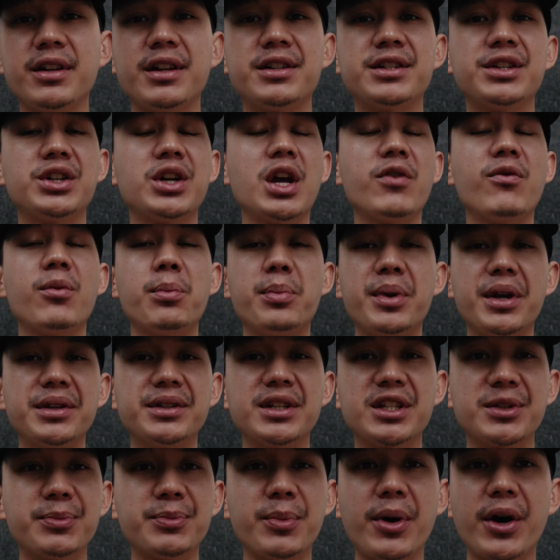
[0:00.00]
Let's say you have a
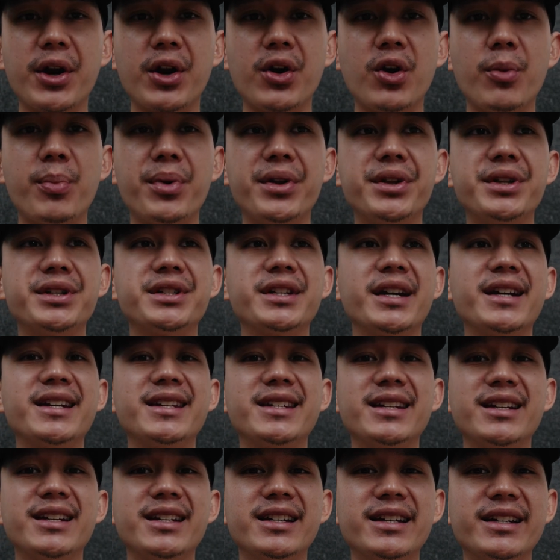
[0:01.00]
business model, a business
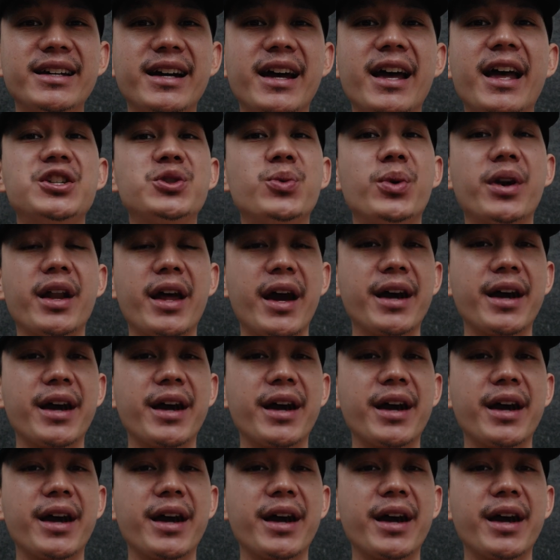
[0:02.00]
idea that you want to